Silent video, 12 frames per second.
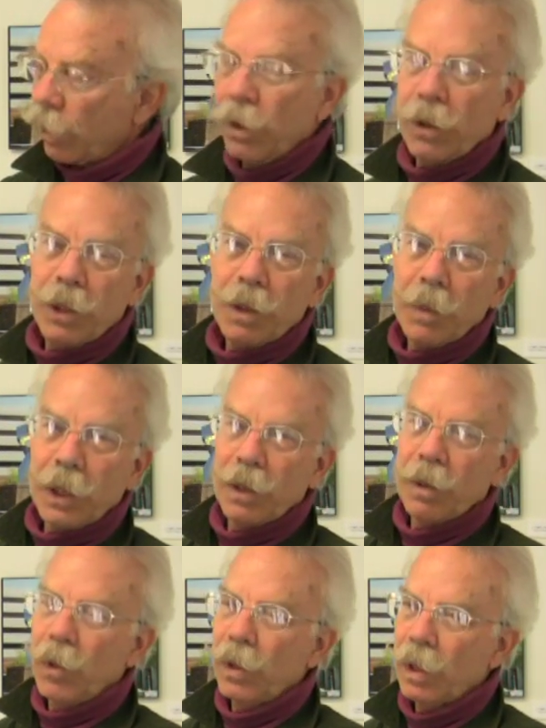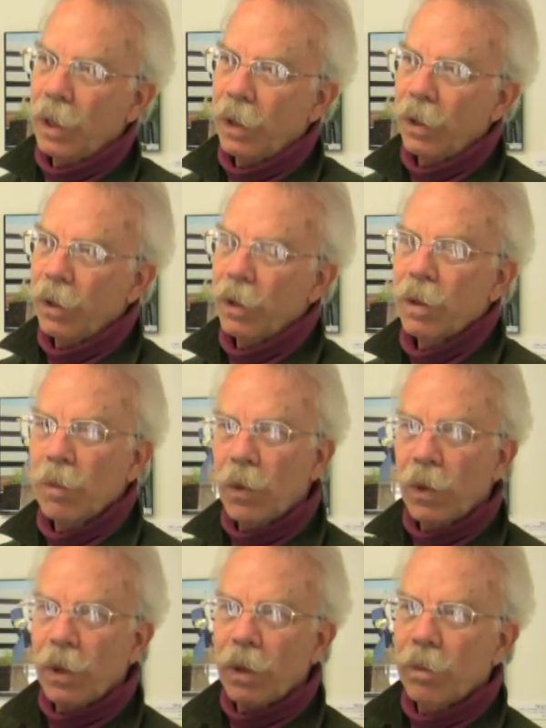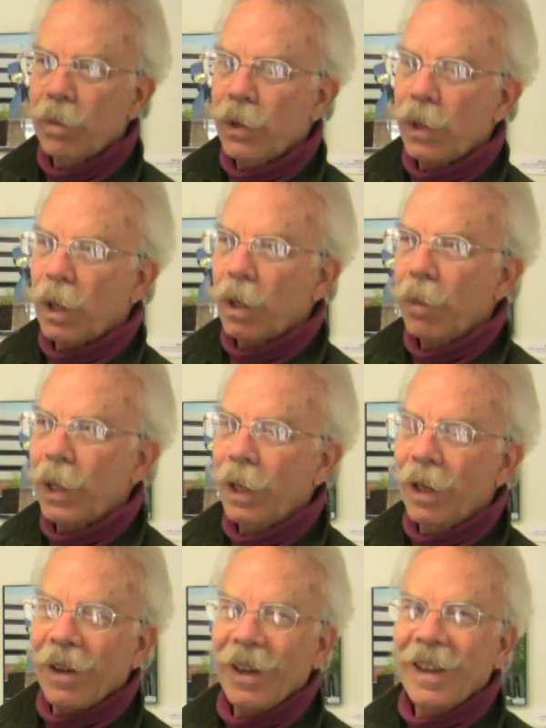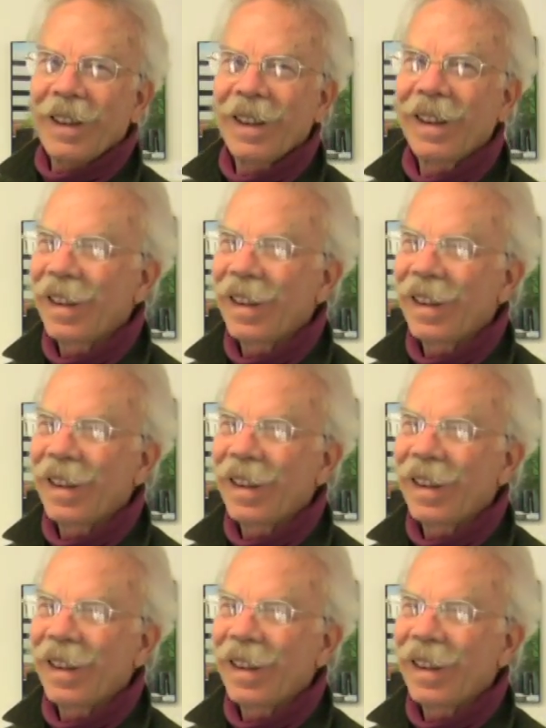she's much more slender. It's more Giacometti-like.